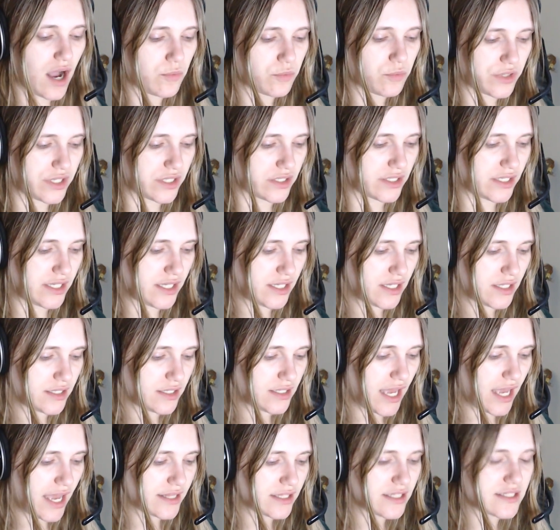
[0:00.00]
Not really.
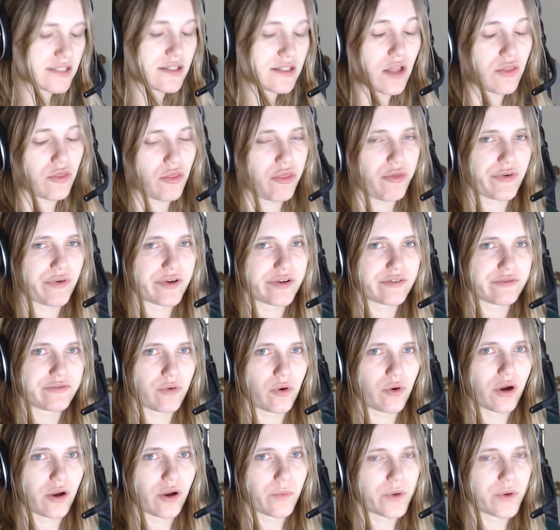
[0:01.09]
At least not in 3 and
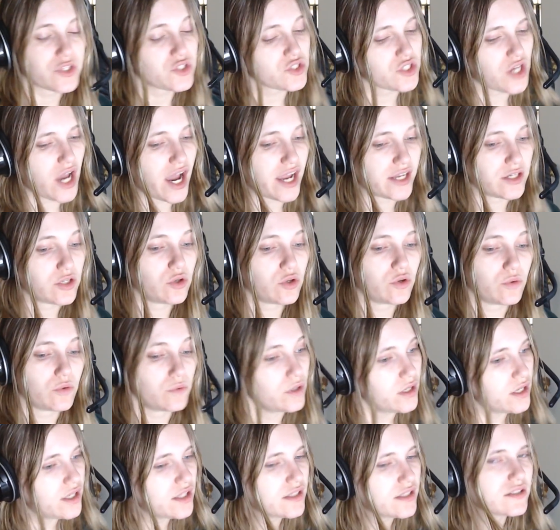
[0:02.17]
4, which I knew
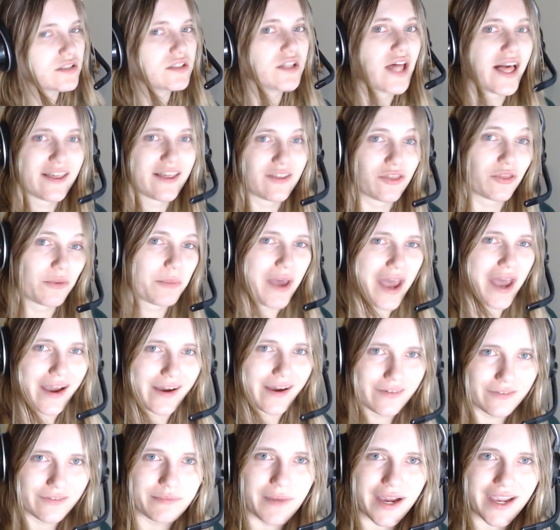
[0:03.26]
like the
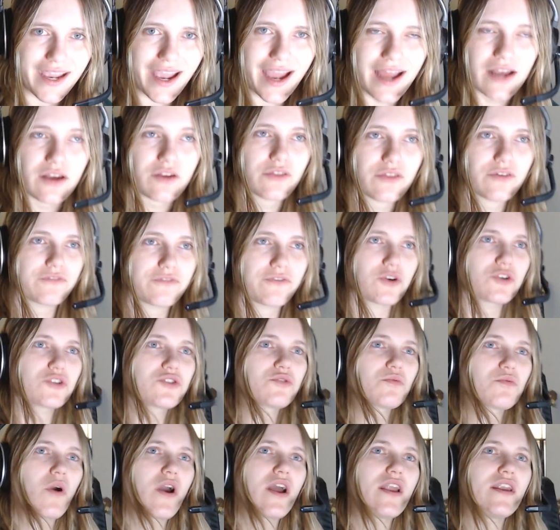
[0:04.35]
back of my hand. The
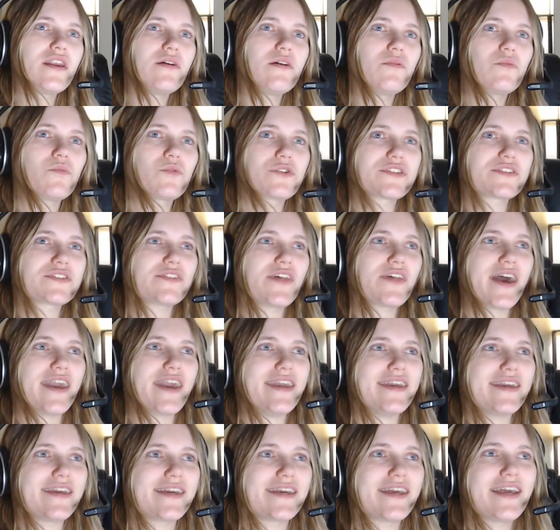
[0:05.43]
first one was
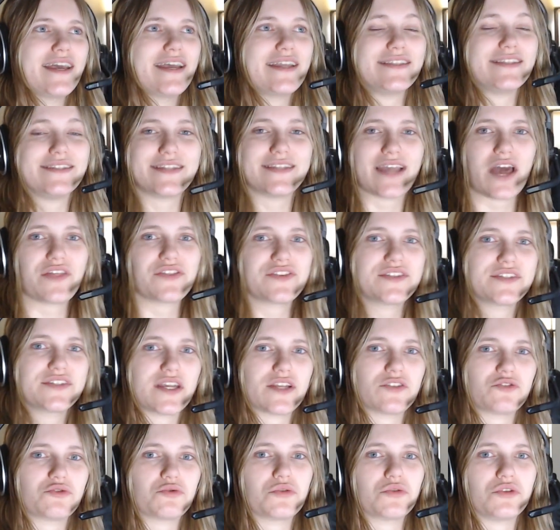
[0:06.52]
like Death
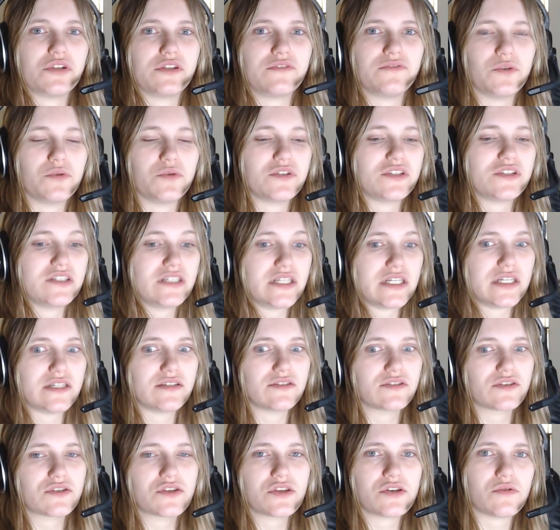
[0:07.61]
Central. If you
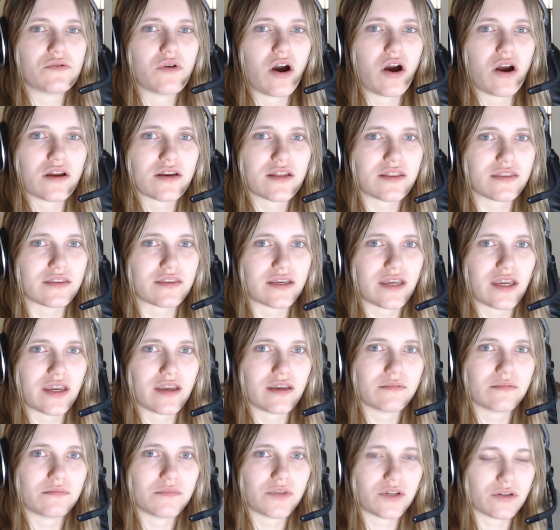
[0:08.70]
sneezed too hard at the
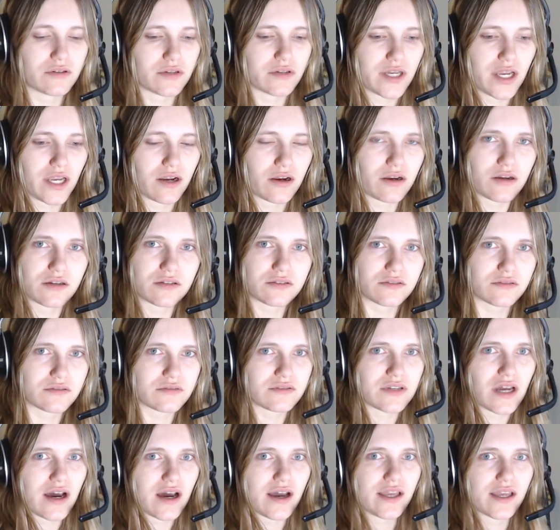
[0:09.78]
game, your character
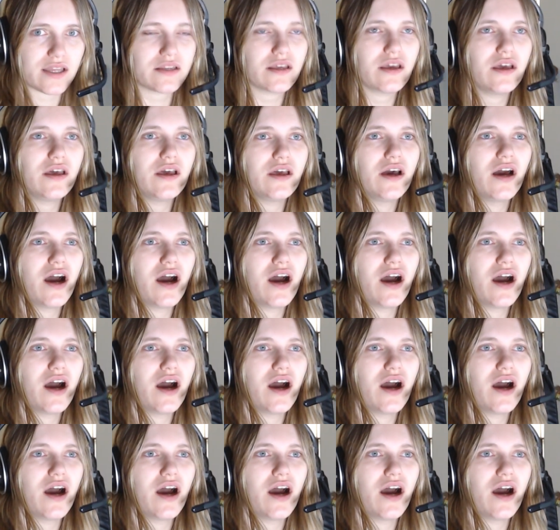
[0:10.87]
died.